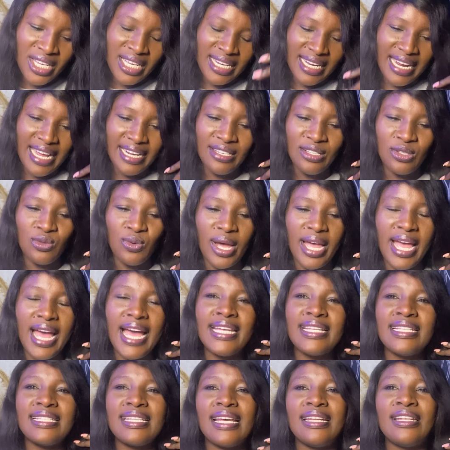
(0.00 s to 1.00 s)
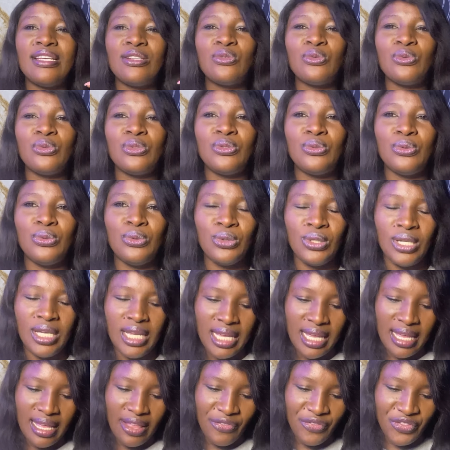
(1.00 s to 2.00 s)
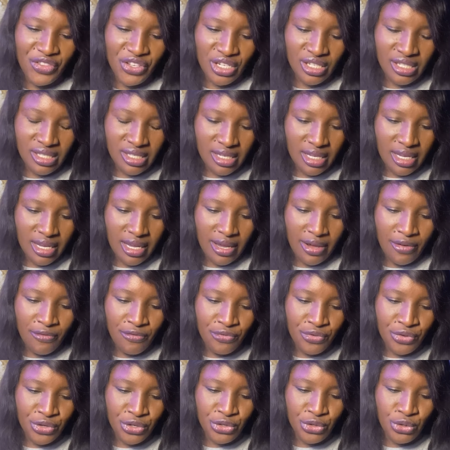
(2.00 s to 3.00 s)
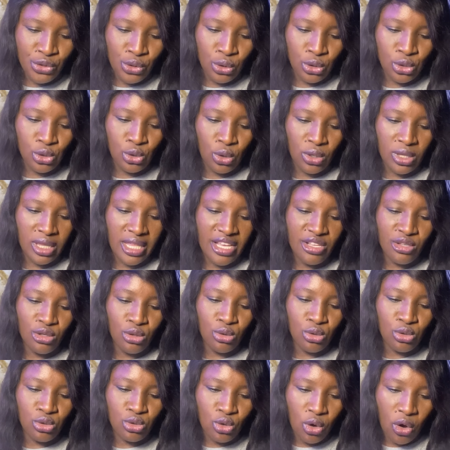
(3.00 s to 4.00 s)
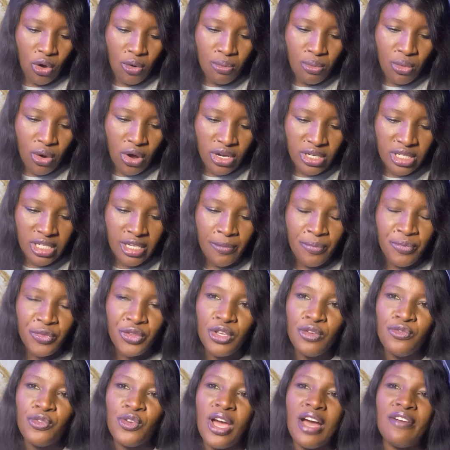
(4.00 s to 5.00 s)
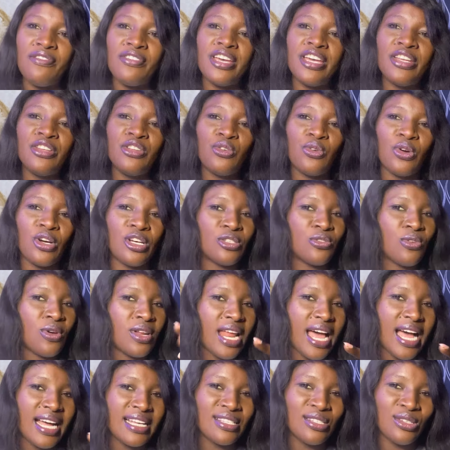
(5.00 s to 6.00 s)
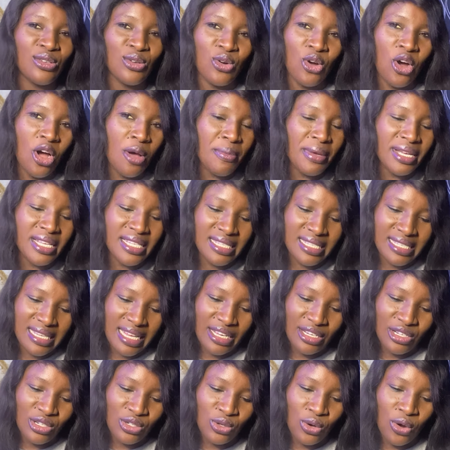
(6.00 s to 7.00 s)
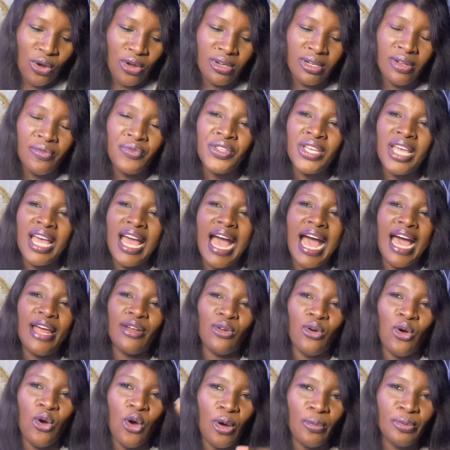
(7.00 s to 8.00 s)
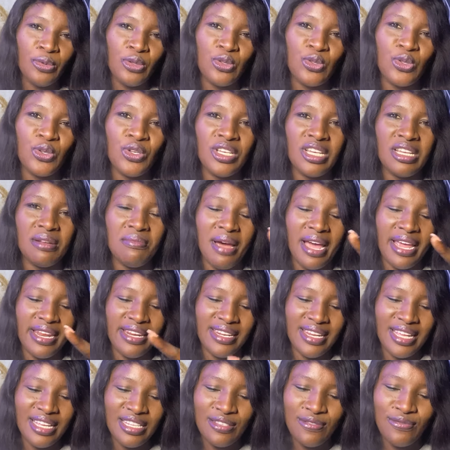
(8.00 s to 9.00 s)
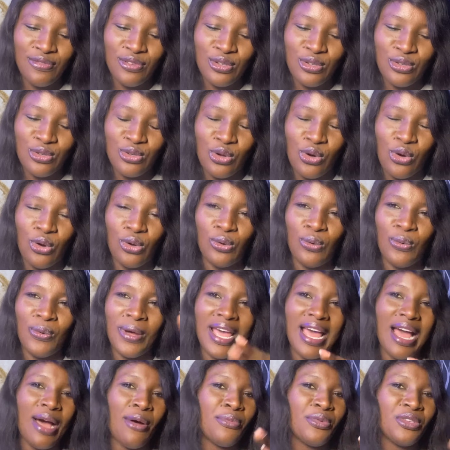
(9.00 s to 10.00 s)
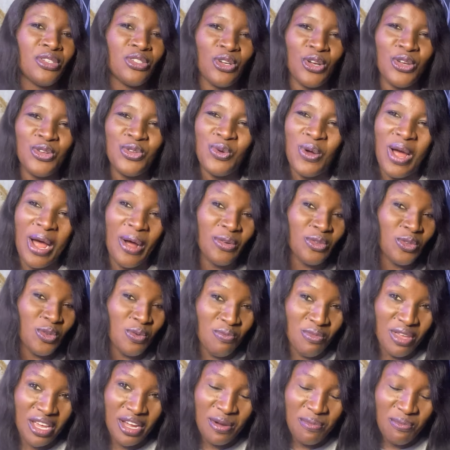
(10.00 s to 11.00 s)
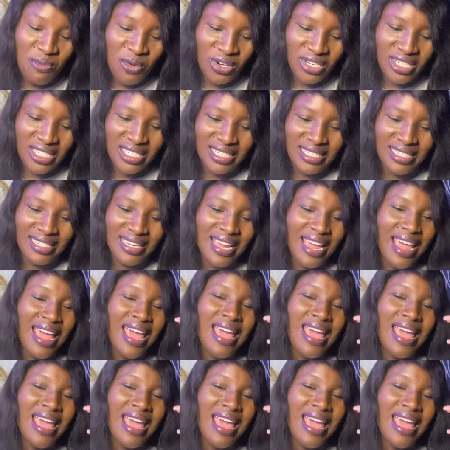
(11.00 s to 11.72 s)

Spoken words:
That is why I decided to do this video. So thank you so much. If you have any question, ask in the comment section, and hope to see you in my next video, where I'll be showing you how to make money